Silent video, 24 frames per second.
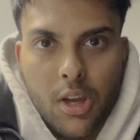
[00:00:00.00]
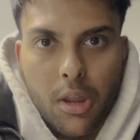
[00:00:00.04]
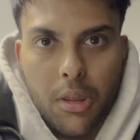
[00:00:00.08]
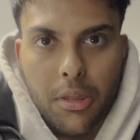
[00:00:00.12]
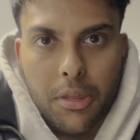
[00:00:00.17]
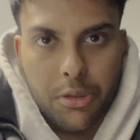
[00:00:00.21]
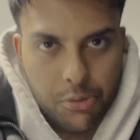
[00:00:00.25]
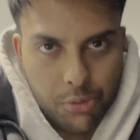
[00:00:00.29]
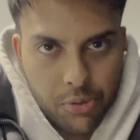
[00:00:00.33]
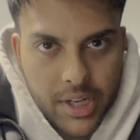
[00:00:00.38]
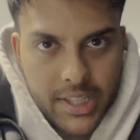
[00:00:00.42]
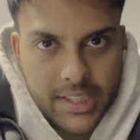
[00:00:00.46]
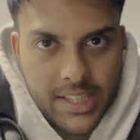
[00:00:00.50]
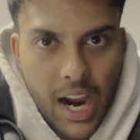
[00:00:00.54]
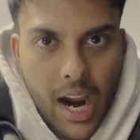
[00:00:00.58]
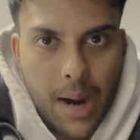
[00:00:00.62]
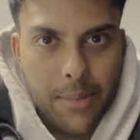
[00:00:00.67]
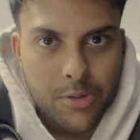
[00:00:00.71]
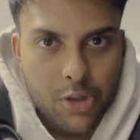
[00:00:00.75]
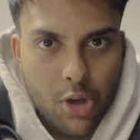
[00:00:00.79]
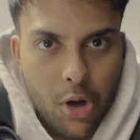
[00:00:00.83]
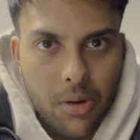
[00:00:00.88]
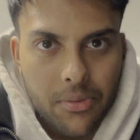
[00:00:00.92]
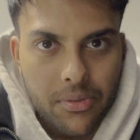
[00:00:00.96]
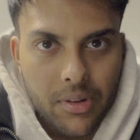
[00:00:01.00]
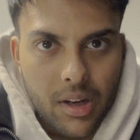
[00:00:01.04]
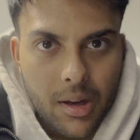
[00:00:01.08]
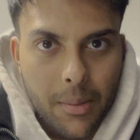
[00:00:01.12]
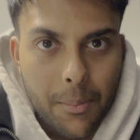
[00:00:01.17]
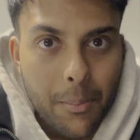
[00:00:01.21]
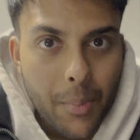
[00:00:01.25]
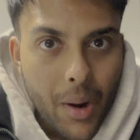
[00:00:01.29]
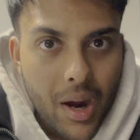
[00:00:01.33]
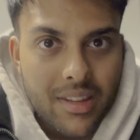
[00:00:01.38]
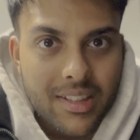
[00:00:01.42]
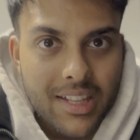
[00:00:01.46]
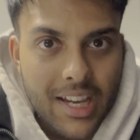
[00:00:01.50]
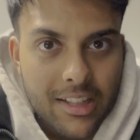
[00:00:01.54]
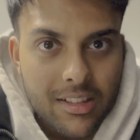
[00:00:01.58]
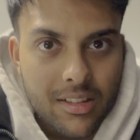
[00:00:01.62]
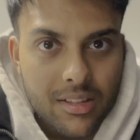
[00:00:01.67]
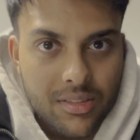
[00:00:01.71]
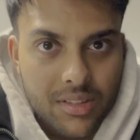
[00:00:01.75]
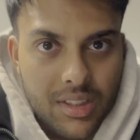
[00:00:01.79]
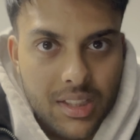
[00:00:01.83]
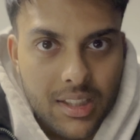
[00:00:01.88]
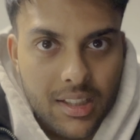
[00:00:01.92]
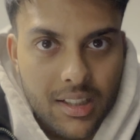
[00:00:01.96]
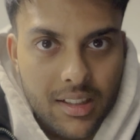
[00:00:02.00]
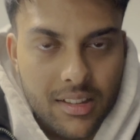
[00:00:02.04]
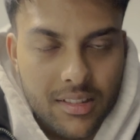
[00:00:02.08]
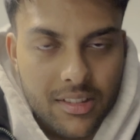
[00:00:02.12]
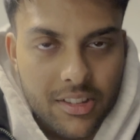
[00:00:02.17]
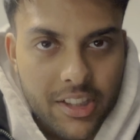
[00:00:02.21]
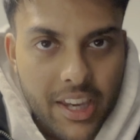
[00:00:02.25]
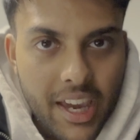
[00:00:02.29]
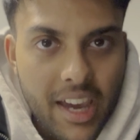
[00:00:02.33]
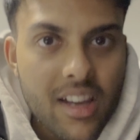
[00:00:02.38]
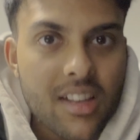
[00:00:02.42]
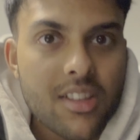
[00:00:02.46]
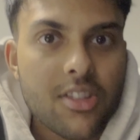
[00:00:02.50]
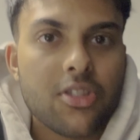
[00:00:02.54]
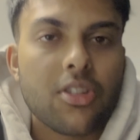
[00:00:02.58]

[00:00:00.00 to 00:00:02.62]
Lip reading: 3 times over by the end of the year, okay?